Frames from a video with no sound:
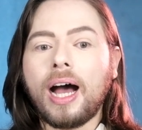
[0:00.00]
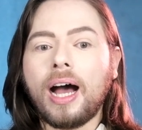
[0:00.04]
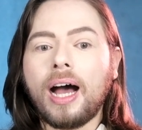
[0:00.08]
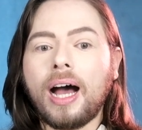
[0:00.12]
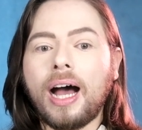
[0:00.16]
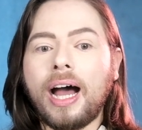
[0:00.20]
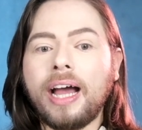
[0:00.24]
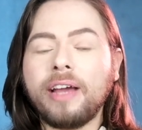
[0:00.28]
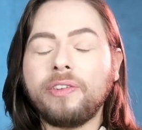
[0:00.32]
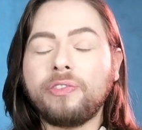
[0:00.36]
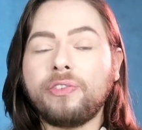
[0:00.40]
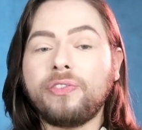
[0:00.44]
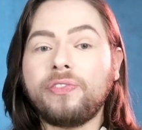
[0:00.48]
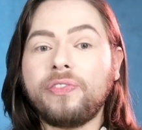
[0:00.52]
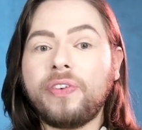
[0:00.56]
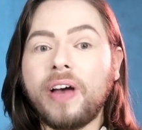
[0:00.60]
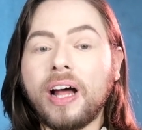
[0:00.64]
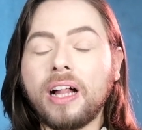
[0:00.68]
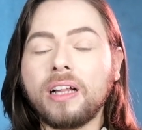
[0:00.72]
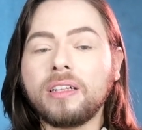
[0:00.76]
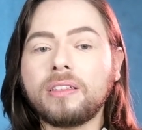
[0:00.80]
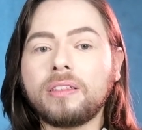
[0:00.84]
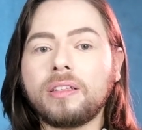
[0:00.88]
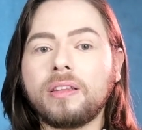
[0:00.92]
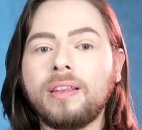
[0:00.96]
I
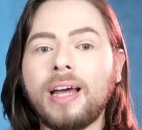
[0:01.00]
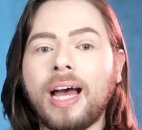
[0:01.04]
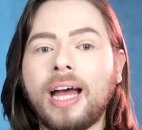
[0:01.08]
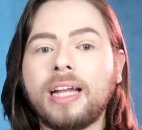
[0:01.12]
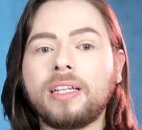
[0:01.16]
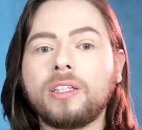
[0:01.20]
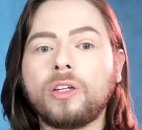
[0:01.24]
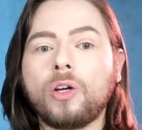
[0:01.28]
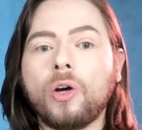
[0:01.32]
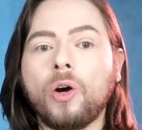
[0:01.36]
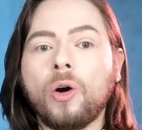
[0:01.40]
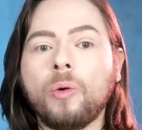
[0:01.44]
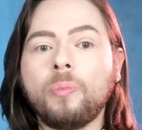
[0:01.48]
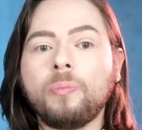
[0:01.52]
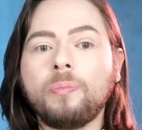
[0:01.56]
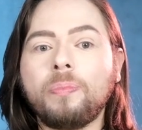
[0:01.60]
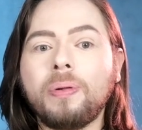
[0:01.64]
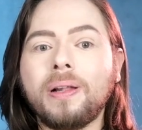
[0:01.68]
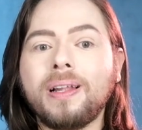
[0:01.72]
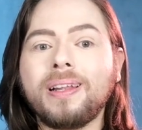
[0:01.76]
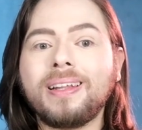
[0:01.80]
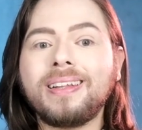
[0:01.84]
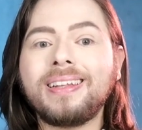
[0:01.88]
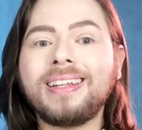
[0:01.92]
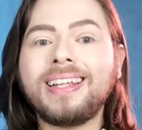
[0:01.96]
felt that
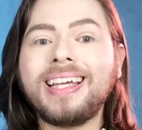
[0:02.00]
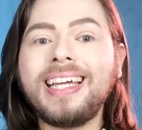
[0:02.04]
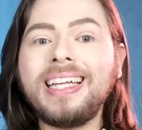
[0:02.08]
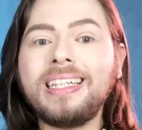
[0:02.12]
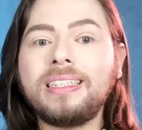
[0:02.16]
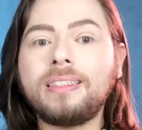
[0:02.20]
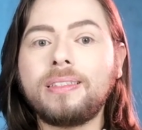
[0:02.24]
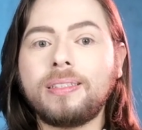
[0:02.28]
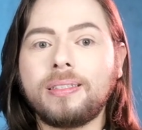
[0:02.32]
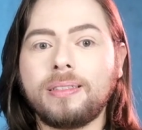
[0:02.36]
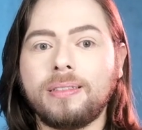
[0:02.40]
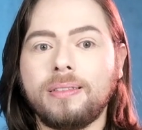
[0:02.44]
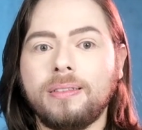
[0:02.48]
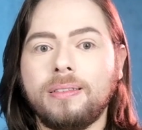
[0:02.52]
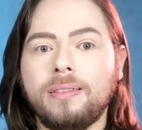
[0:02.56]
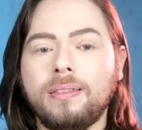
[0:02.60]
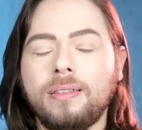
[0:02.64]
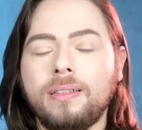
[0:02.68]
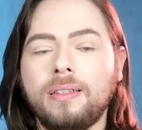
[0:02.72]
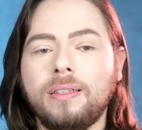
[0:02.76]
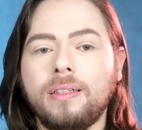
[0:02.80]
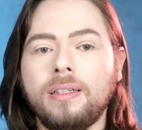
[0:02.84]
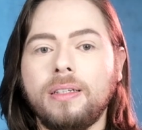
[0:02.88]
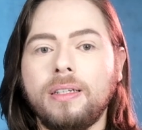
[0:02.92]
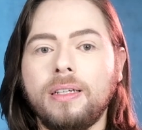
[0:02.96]
complete.
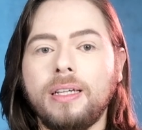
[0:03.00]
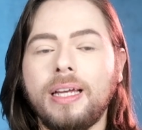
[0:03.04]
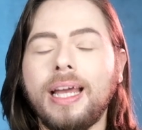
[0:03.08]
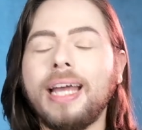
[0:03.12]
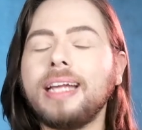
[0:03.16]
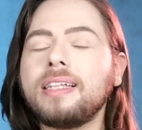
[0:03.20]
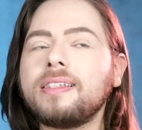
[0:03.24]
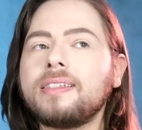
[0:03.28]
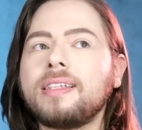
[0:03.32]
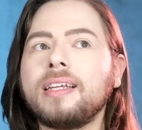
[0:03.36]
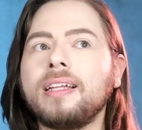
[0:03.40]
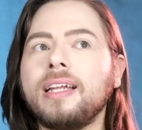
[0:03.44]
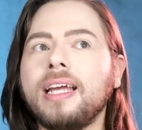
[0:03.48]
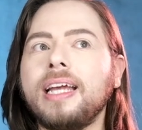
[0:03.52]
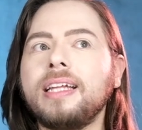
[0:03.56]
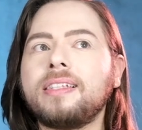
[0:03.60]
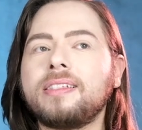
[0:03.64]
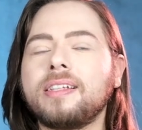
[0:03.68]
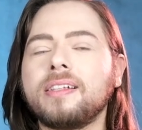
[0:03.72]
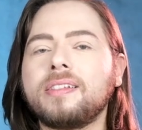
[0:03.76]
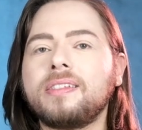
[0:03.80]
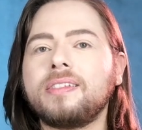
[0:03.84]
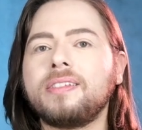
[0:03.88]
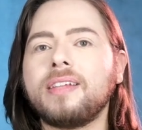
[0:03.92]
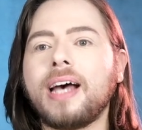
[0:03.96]
It's
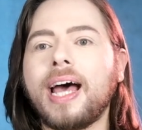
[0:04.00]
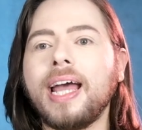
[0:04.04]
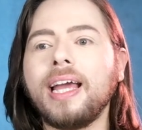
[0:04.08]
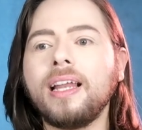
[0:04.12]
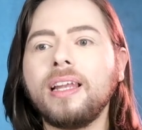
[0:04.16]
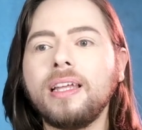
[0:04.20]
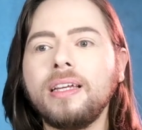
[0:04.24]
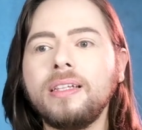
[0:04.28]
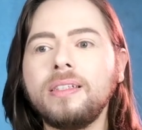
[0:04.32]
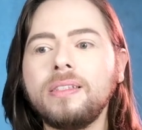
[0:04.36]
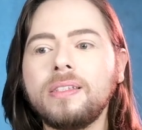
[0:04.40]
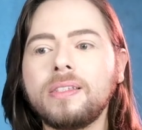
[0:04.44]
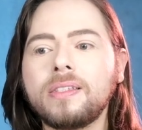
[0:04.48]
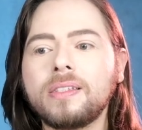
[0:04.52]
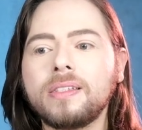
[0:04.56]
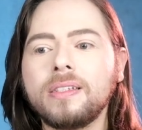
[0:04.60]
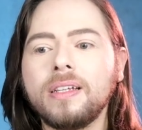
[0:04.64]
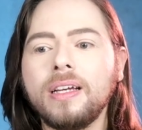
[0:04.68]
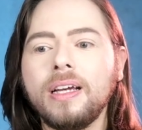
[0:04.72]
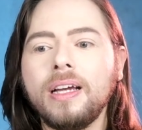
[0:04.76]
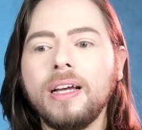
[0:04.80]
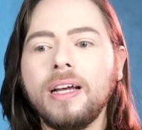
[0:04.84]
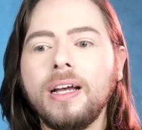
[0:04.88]
a silence.